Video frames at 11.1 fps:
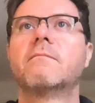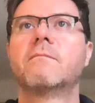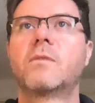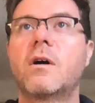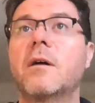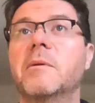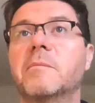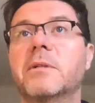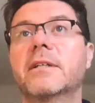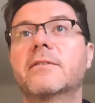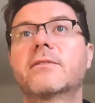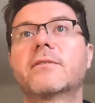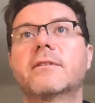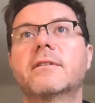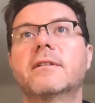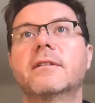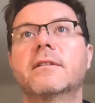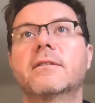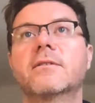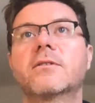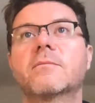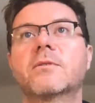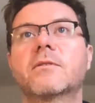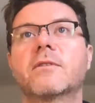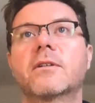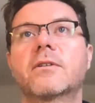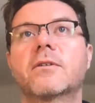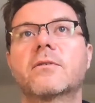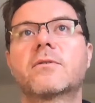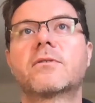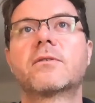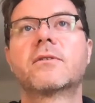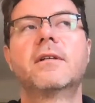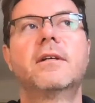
commonplace in terms of our coast.